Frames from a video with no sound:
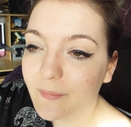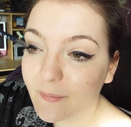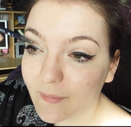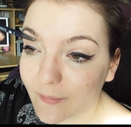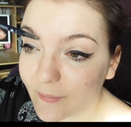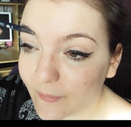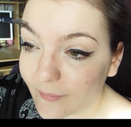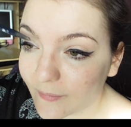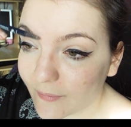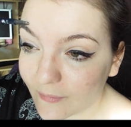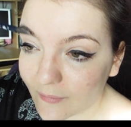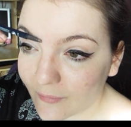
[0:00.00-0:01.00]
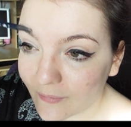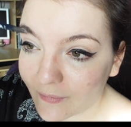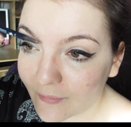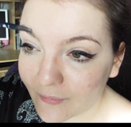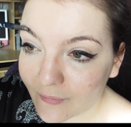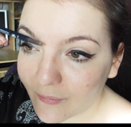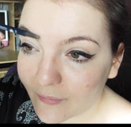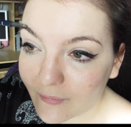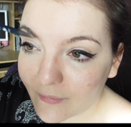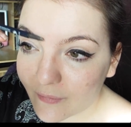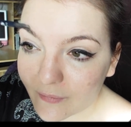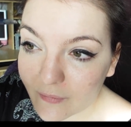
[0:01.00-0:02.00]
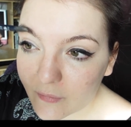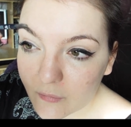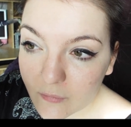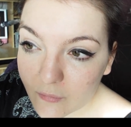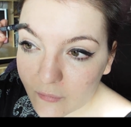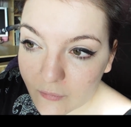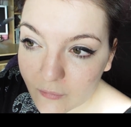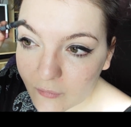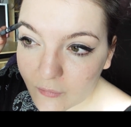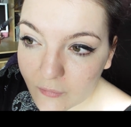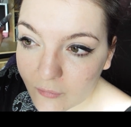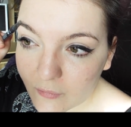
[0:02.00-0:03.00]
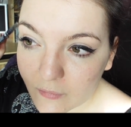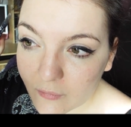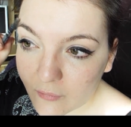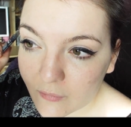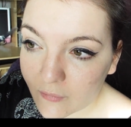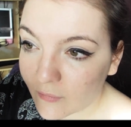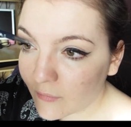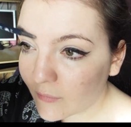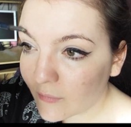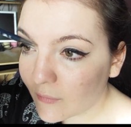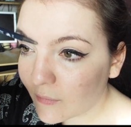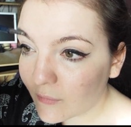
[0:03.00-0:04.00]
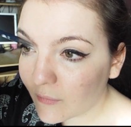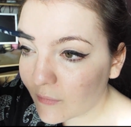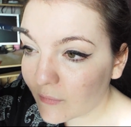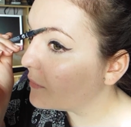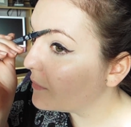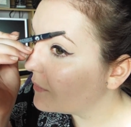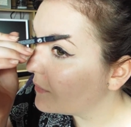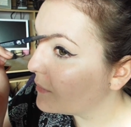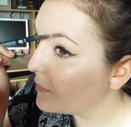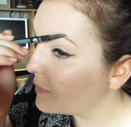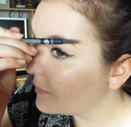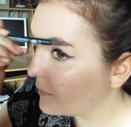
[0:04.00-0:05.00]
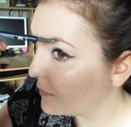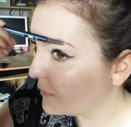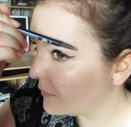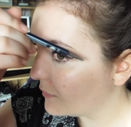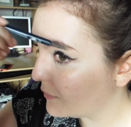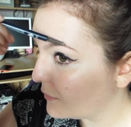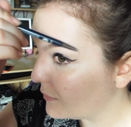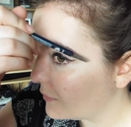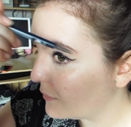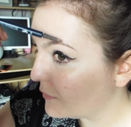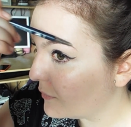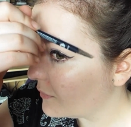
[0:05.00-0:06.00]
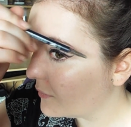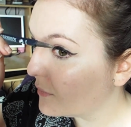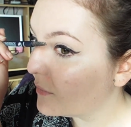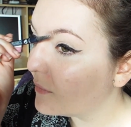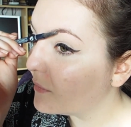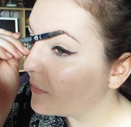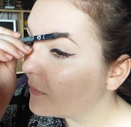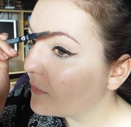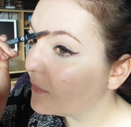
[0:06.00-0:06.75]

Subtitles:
No one is speaking in this clip.